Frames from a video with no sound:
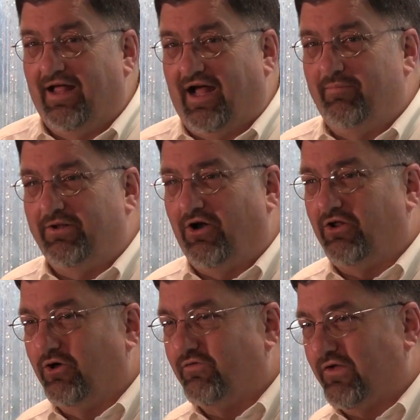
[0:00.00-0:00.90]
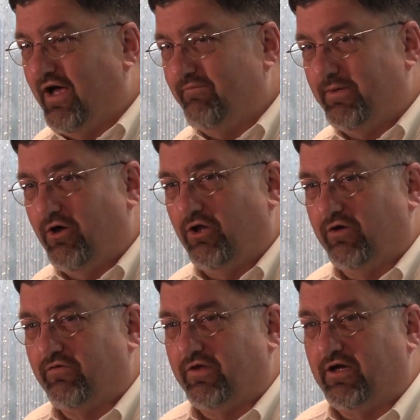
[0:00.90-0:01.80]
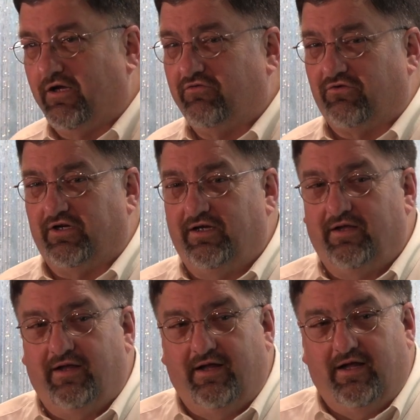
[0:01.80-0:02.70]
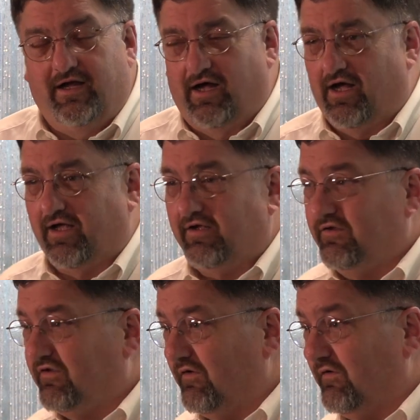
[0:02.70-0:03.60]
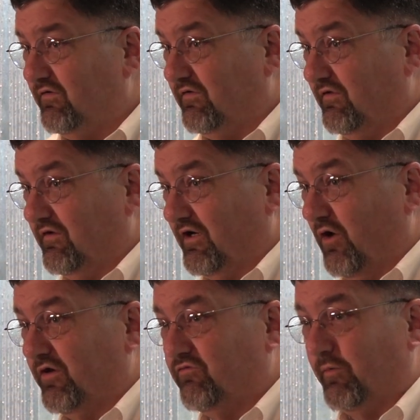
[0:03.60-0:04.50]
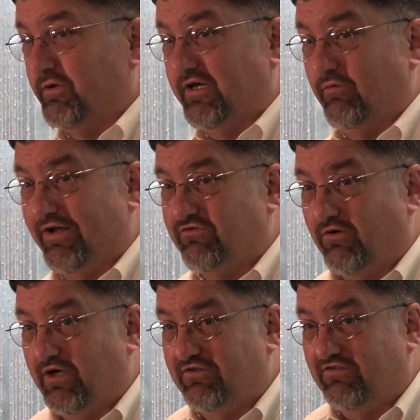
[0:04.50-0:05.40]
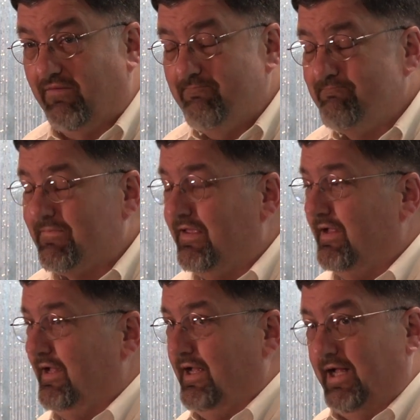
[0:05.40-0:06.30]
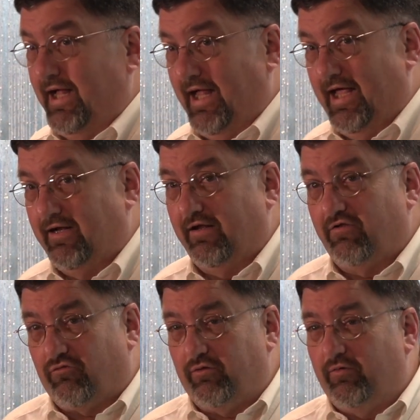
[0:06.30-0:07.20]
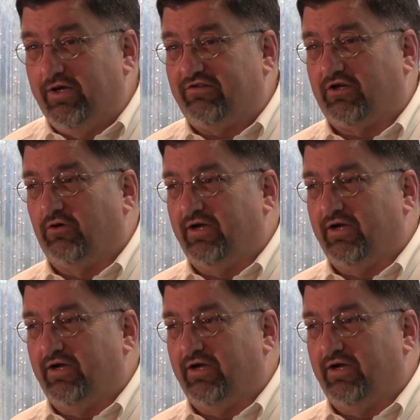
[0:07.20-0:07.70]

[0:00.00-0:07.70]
I've been all over the country to go to Triple D restaurants. And 3 weeks ago